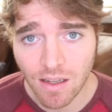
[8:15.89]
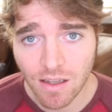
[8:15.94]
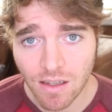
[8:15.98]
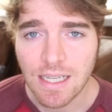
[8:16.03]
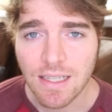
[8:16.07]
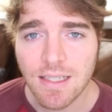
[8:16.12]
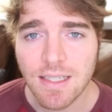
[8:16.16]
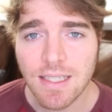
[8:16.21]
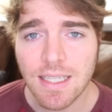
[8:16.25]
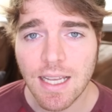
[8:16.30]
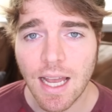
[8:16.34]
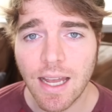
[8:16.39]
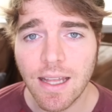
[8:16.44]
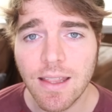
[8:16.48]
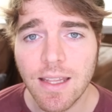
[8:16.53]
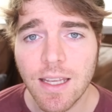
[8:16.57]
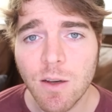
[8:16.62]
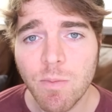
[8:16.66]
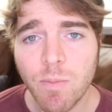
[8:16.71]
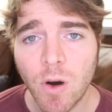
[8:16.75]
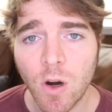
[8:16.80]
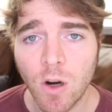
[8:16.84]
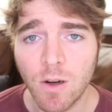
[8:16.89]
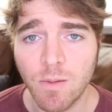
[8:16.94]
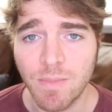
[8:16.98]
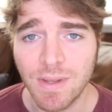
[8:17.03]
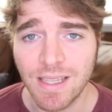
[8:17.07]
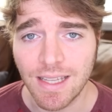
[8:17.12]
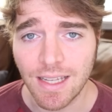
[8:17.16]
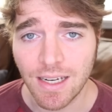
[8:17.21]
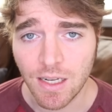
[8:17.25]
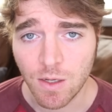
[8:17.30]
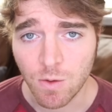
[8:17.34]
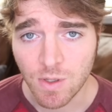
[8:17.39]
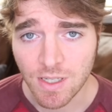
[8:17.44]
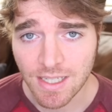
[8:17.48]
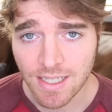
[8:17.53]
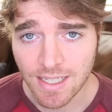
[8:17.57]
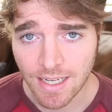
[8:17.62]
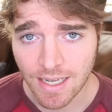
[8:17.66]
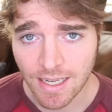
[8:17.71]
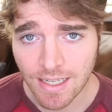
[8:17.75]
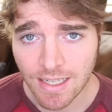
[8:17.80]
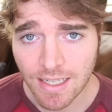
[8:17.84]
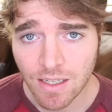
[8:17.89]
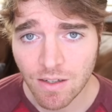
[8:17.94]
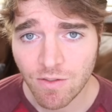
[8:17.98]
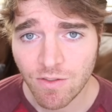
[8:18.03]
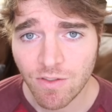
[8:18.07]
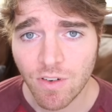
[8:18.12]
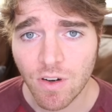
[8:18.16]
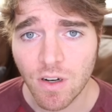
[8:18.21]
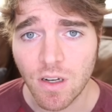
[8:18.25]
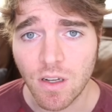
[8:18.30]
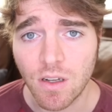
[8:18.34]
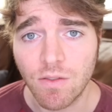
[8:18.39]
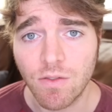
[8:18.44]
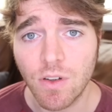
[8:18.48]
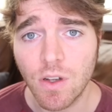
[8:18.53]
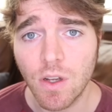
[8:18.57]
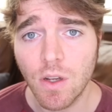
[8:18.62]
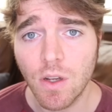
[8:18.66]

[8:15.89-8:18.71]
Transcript: Inside the apartment that he was standing in front of